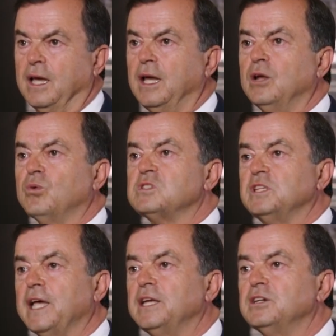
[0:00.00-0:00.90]
It was
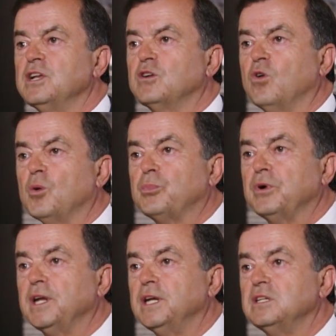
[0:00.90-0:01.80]
later
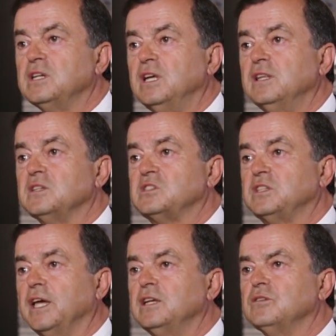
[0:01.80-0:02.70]
incorporated in the
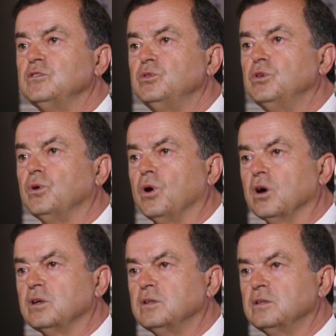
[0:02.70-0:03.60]
state of New
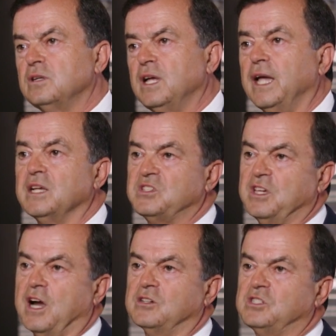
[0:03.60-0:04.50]
York as the
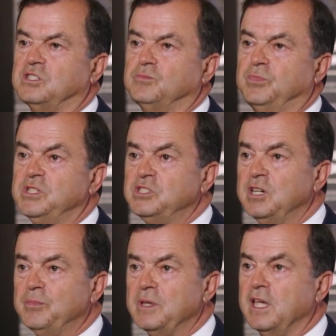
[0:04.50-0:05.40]

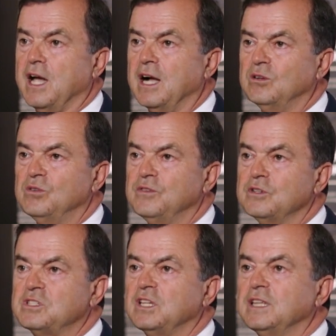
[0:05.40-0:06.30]
Archbishop
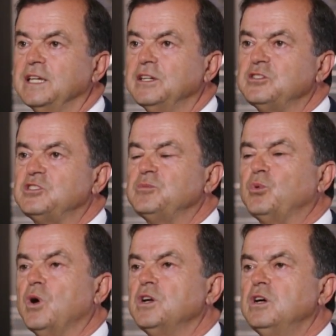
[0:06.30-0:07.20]
Iakovos Leadership
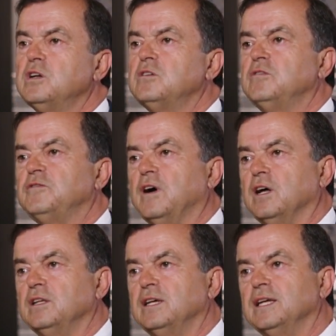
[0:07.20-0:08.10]
one hundred
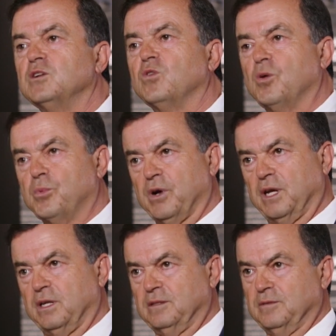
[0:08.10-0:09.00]
Fund Incorporated.